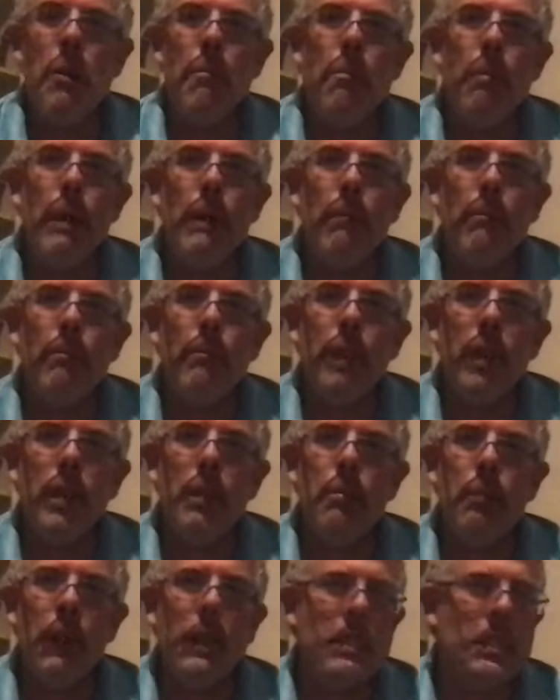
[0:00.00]
But on the
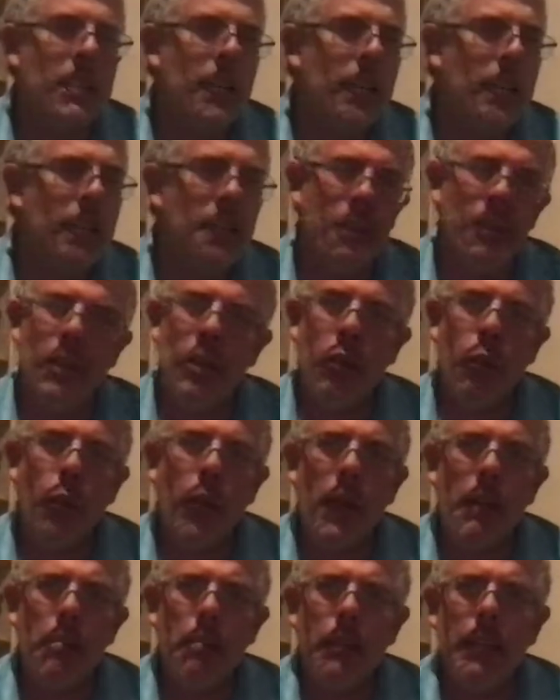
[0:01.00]
bright side, we
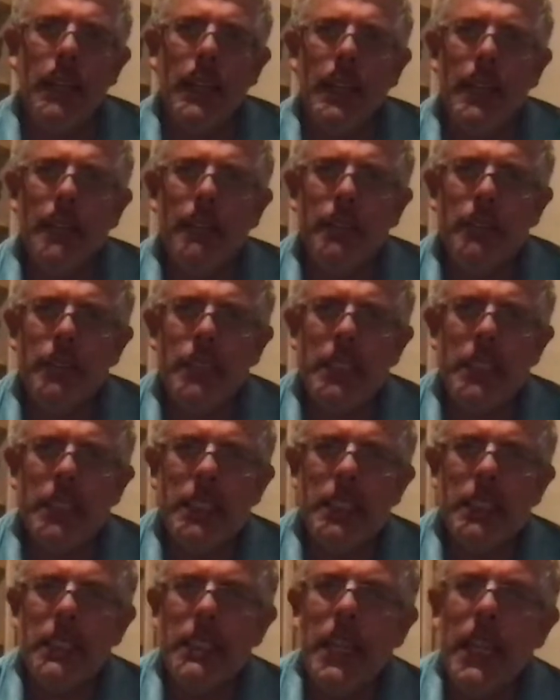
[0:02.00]
have plenty of
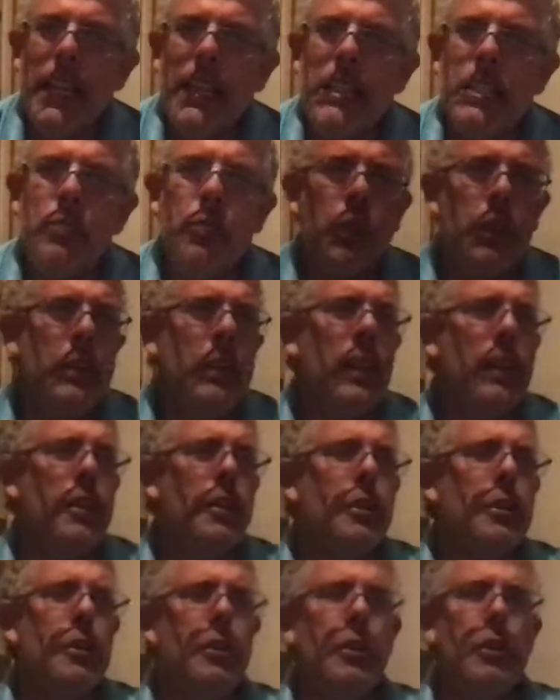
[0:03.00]
days for
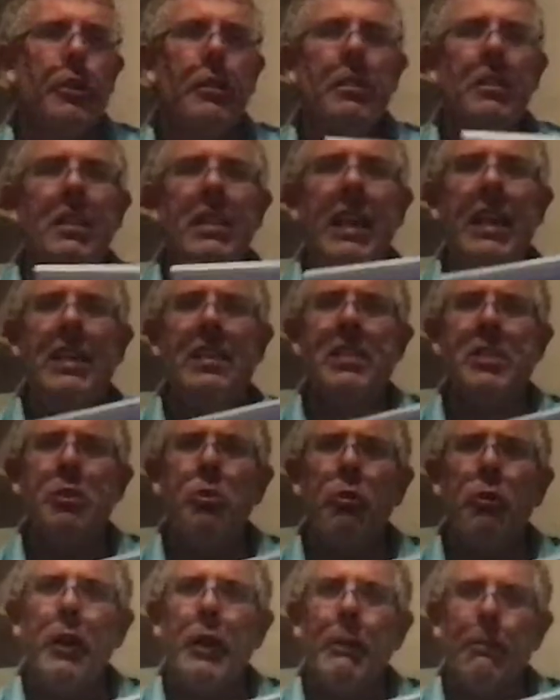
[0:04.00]
another Earth Day
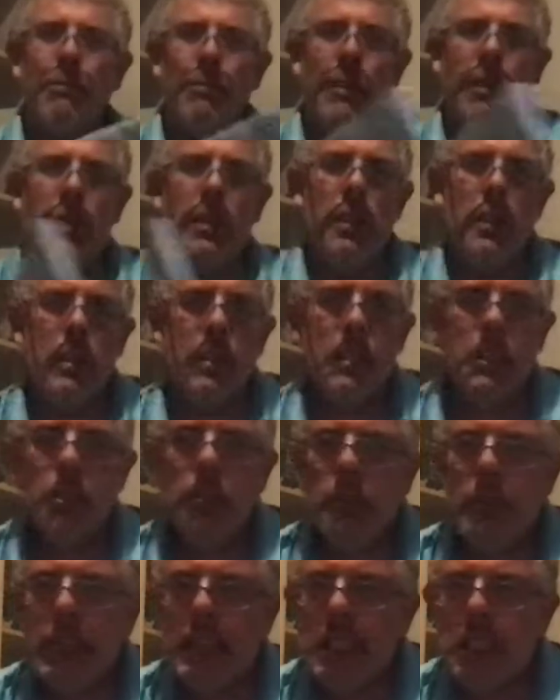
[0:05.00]
story. So
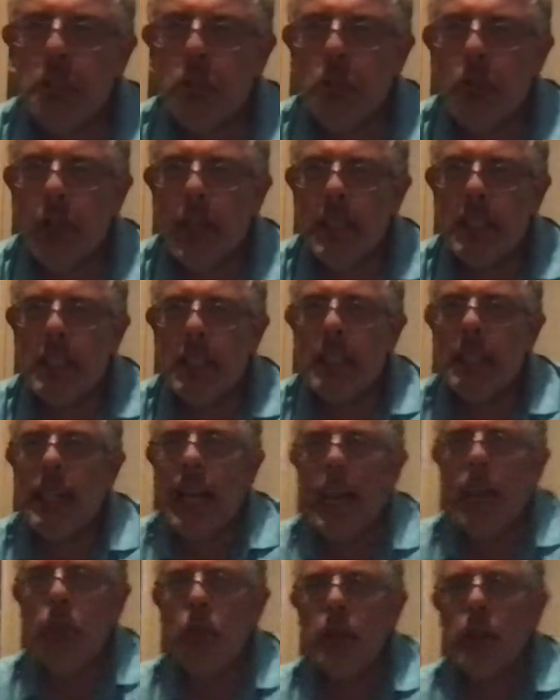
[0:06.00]
this one
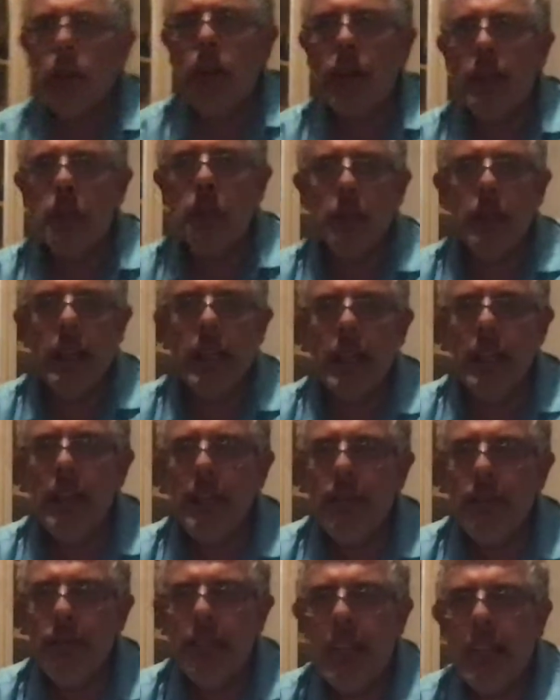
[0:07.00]
today we're going to read
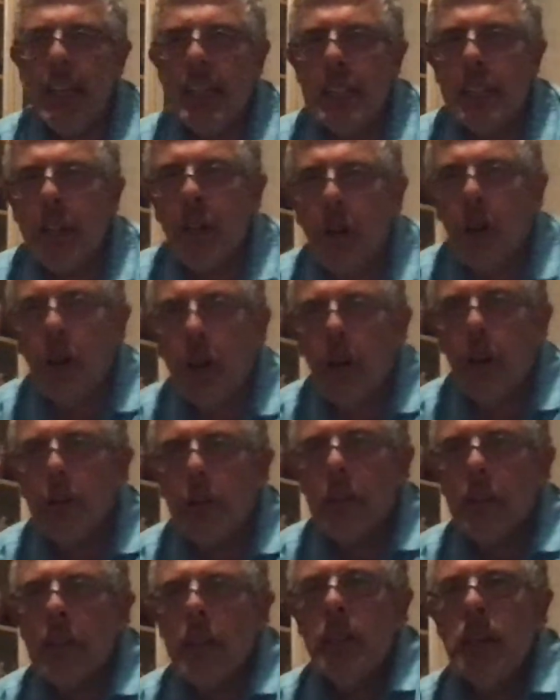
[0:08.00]
is
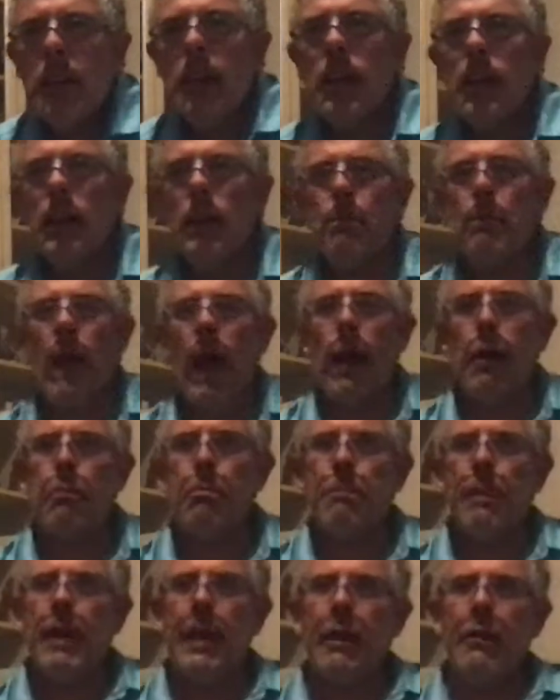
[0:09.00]
called Pout
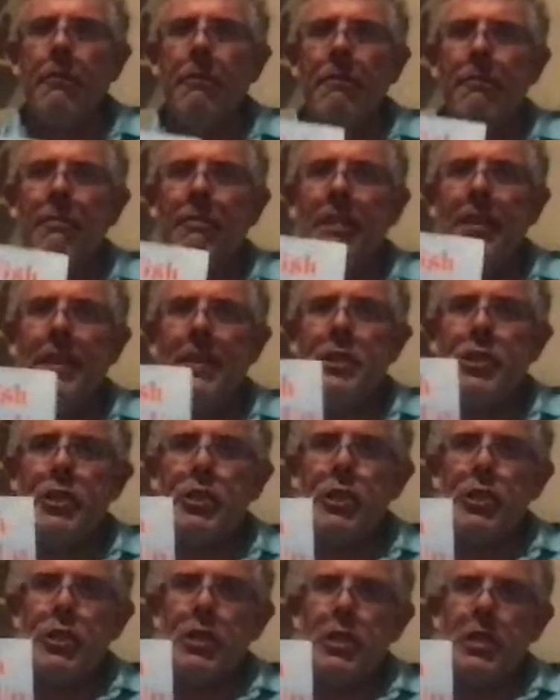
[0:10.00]
Pout
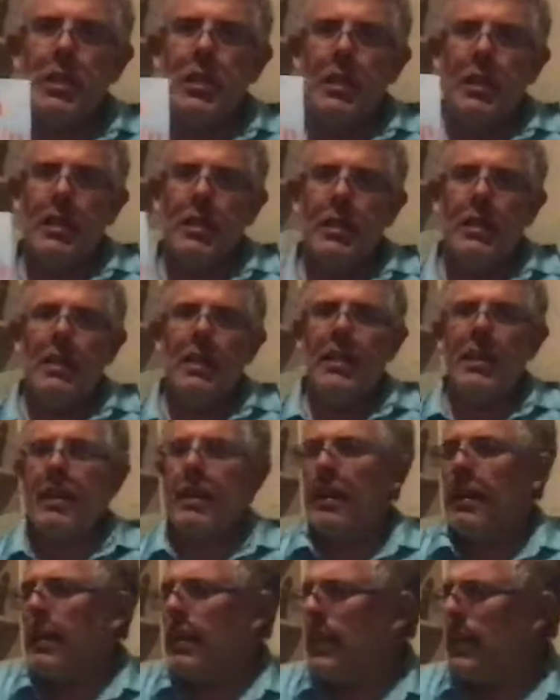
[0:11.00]
Fish
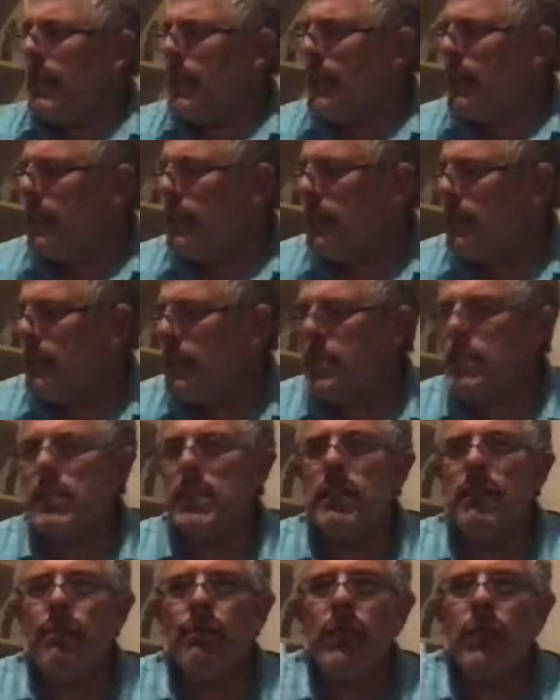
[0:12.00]
Cleans